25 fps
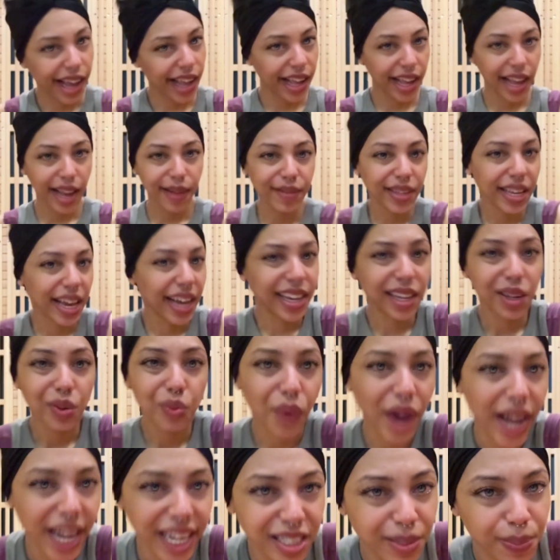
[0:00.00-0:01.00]
I mean, I could
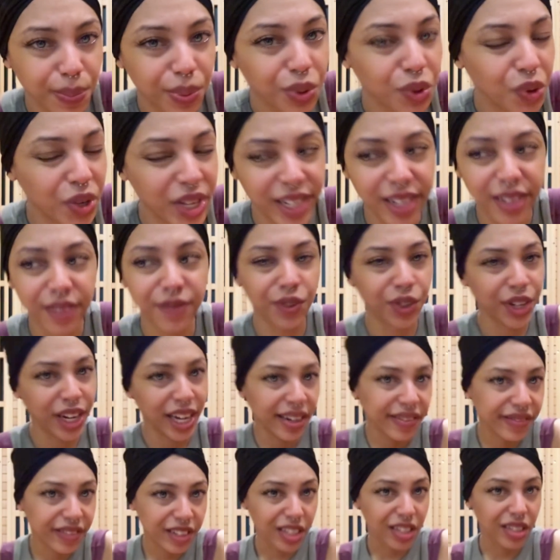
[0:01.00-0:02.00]
wax poetic
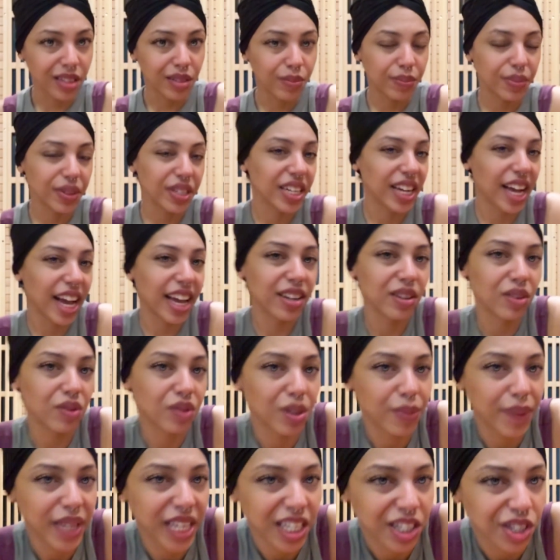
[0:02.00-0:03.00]
forever, but I don't want to
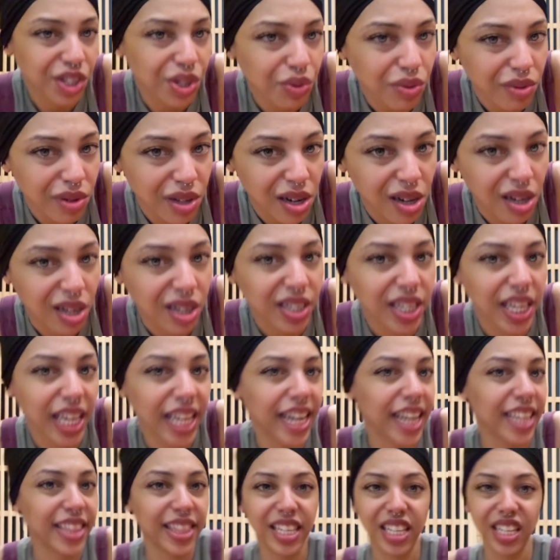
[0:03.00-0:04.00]
make it too long. And I
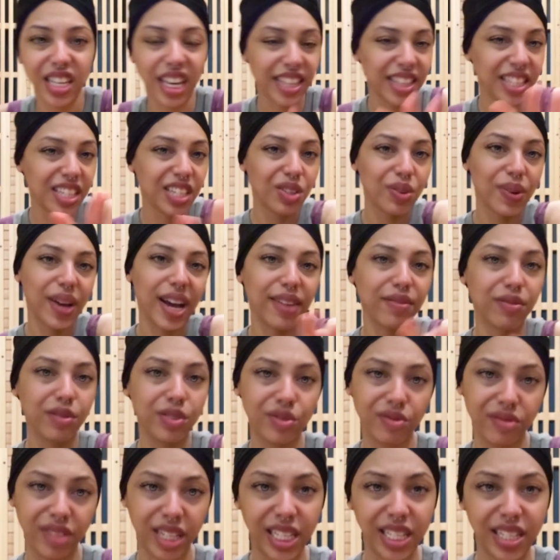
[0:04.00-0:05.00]
think you have what you
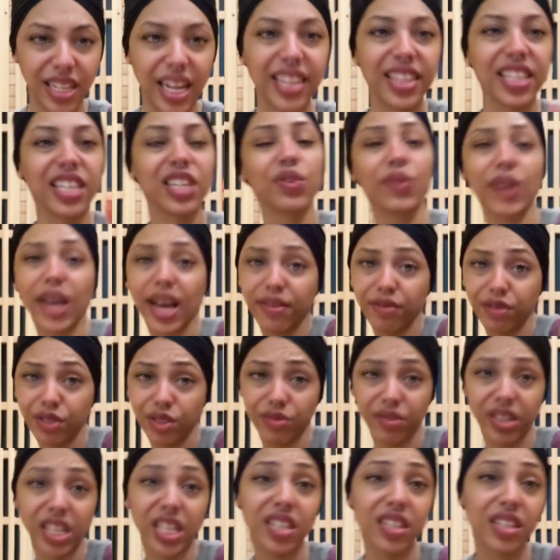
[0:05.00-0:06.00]
need. If you
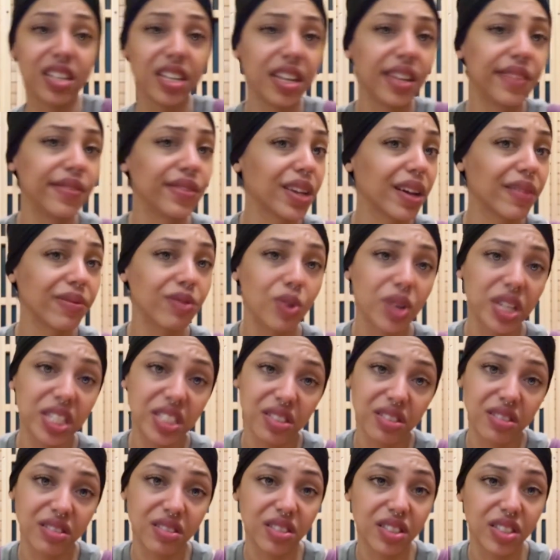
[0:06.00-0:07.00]
have
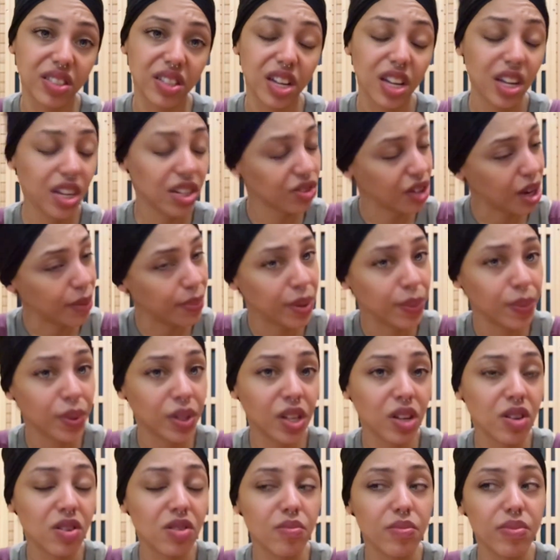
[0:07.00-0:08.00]
questions, drop it
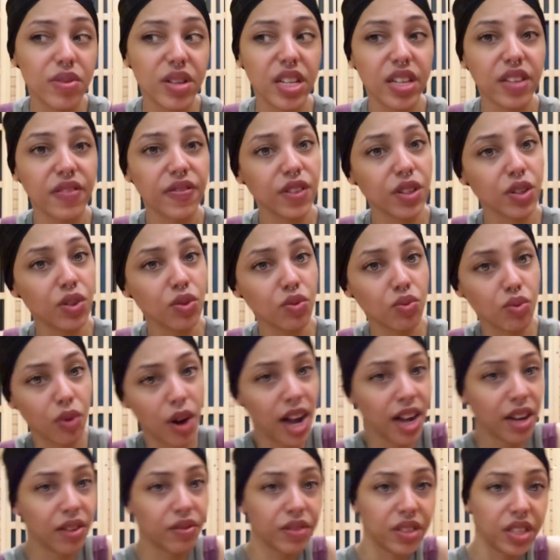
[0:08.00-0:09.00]
below. But if you
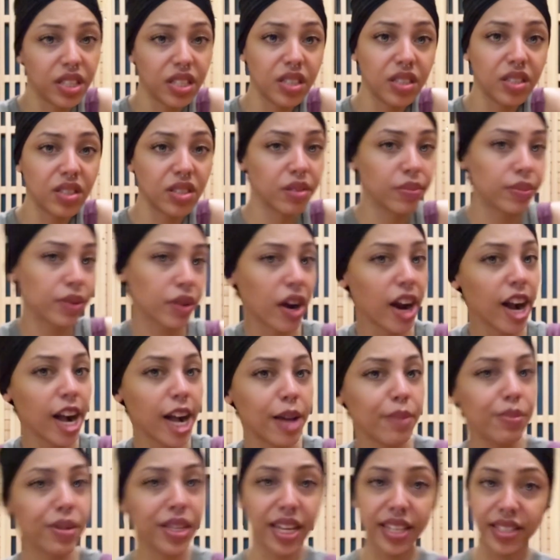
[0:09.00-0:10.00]
rock with this, subscribe.
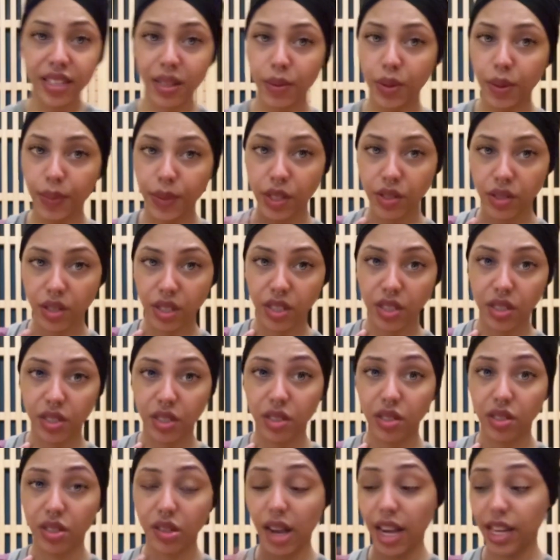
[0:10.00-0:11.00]
Yes, I'm a musician,
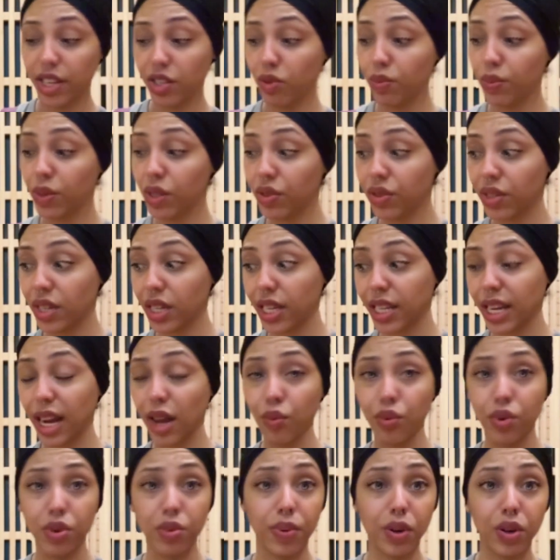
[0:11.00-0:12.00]
so I do music, and I
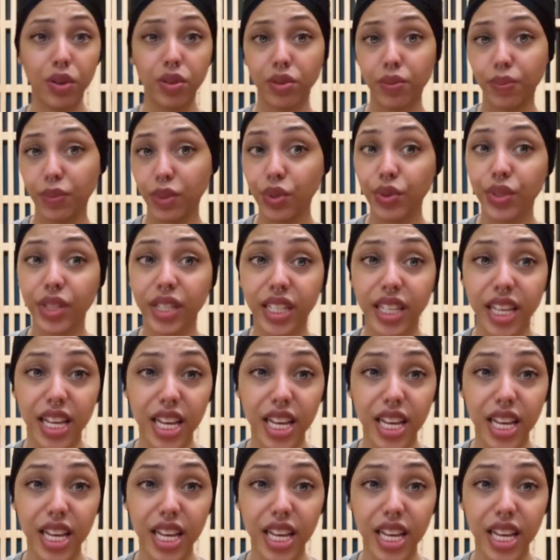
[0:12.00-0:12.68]
will post music